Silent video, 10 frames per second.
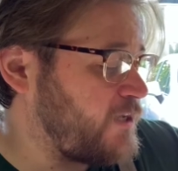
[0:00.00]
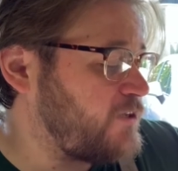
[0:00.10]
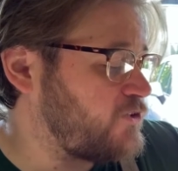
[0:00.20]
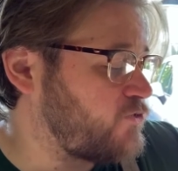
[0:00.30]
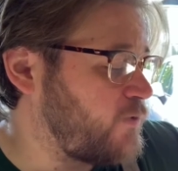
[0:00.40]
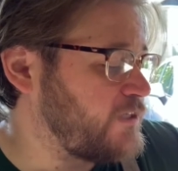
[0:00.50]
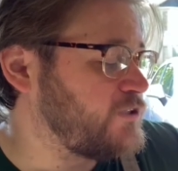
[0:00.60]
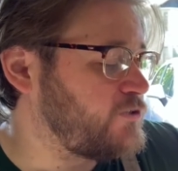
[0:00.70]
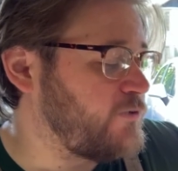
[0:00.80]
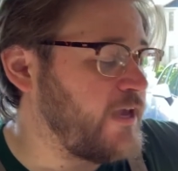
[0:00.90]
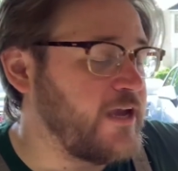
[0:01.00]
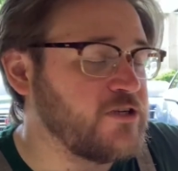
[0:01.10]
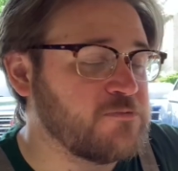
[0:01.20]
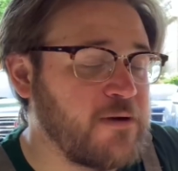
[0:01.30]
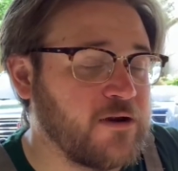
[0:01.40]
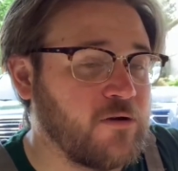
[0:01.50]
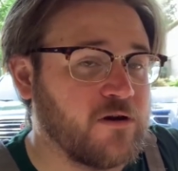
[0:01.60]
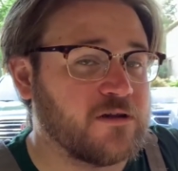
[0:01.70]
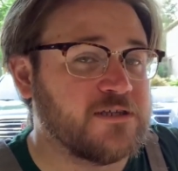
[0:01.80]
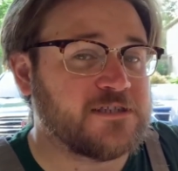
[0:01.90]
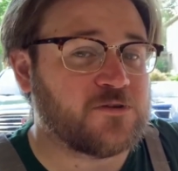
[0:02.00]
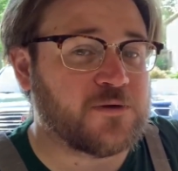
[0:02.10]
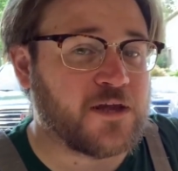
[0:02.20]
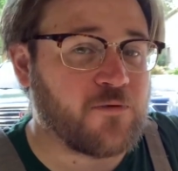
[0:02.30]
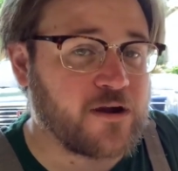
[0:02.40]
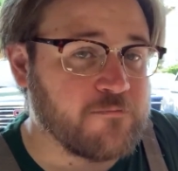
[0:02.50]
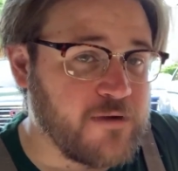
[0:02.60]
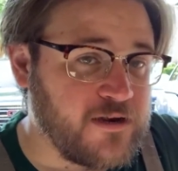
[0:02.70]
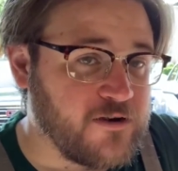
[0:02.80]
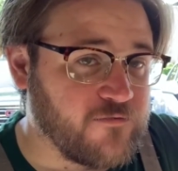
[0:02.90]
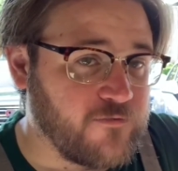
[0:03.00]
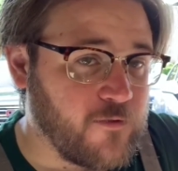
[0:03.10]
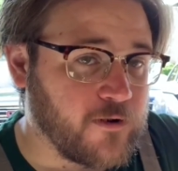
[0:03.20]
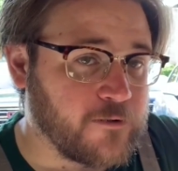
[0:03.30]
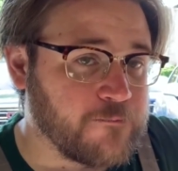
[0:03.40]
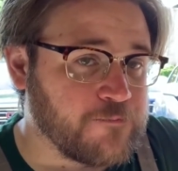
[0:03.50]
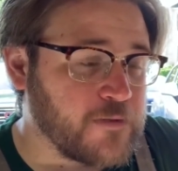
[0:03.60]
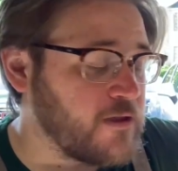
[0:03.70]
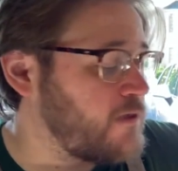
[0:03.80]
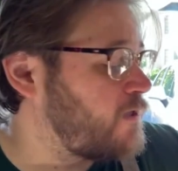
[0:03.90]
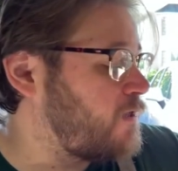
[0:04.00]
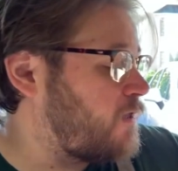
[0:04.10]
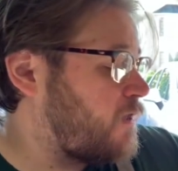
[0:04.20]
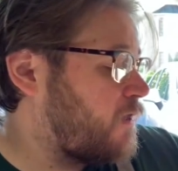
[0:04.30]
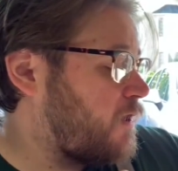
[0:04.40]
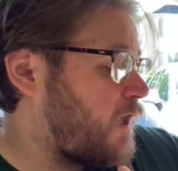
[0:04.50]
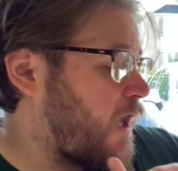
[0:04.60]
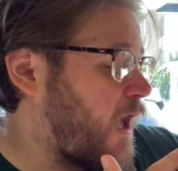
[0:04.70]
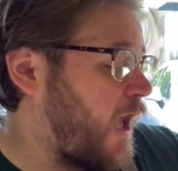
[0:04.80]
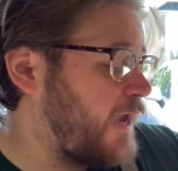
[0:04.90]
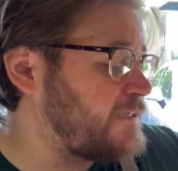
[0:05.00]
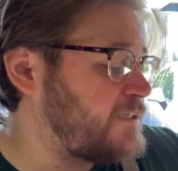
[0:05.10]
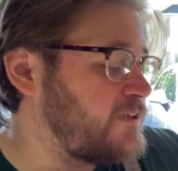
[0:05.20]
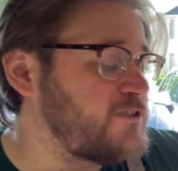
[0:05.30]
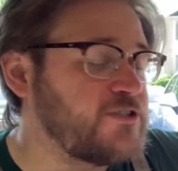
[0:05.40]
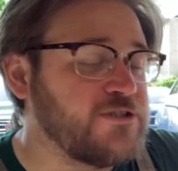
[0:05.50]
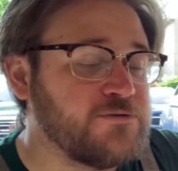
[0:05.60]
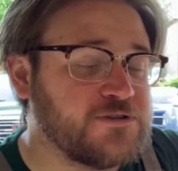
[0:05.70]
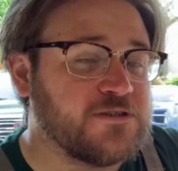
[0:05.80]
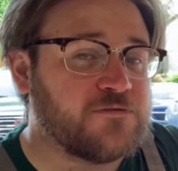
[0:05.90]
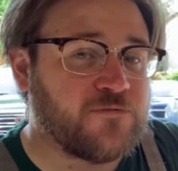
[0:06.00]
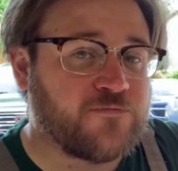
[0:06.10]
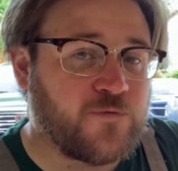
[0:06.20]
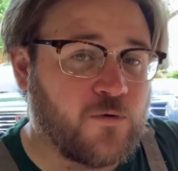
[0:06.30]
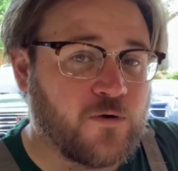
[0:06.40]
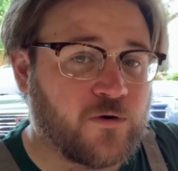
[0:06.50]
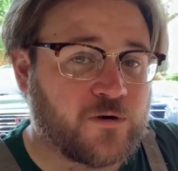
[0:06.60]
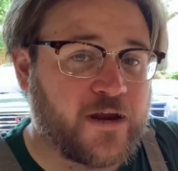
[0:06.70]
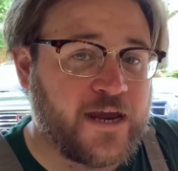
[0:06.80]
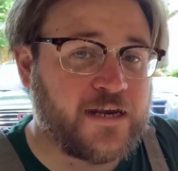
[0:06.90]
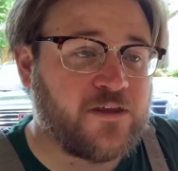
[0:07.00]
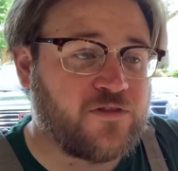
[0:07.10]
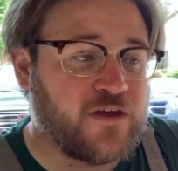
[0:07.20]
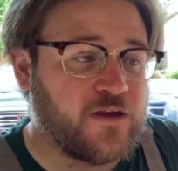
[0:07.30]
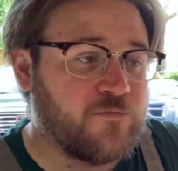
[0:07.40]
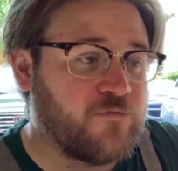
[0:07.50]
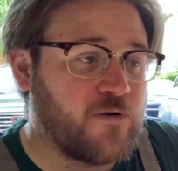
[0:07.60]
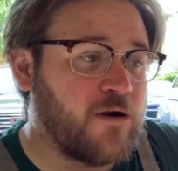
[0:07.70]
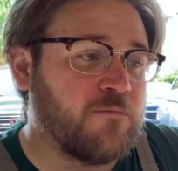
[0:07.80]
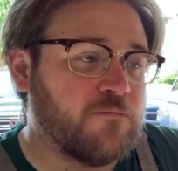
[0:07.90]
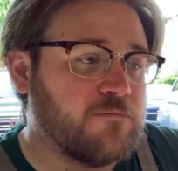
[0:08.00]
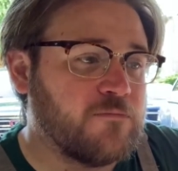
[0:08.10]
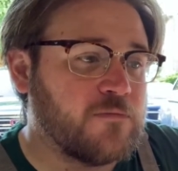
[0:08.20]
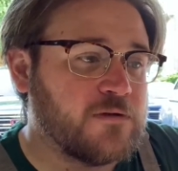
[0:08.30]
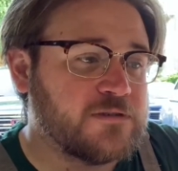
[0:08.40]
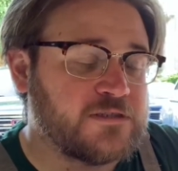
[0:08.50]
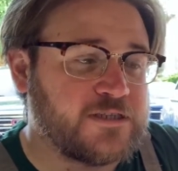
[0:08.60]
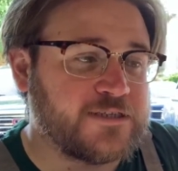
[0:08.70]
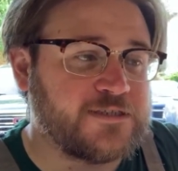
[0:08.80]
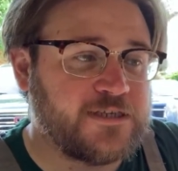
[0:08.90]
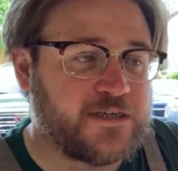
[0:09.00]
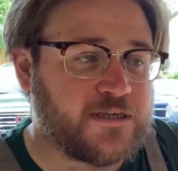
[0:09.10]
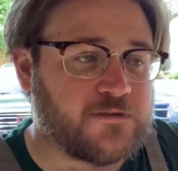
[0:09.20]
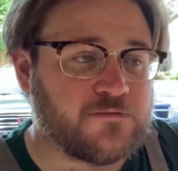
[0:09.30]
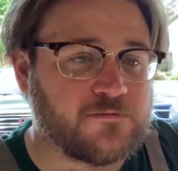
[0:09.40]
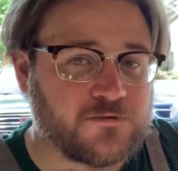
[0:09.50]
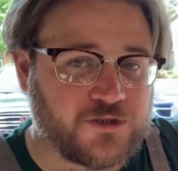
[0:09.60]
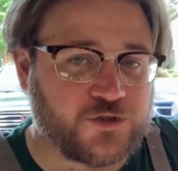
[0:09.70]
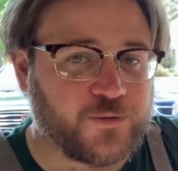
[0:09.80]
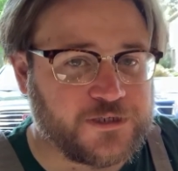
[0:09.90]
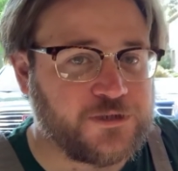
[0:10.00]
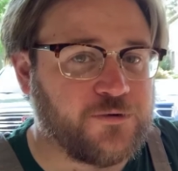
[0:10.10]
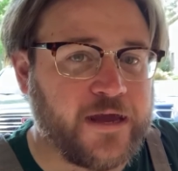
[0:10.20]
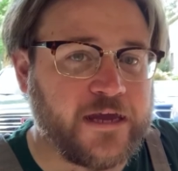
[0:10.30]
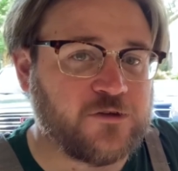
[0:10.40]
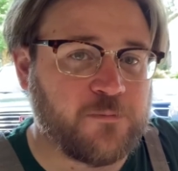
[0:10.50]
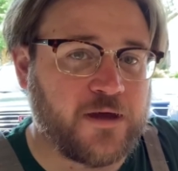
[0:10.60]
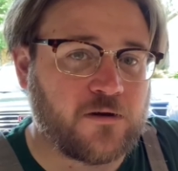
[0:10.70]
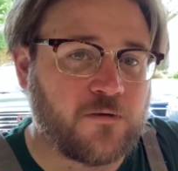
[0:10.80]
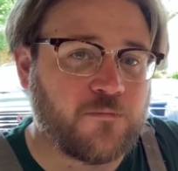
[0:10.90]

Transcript: to 22 gauge metal, or at least that's what they recommend it for. I tend to use it for anything from 16 to 22 gauge metal.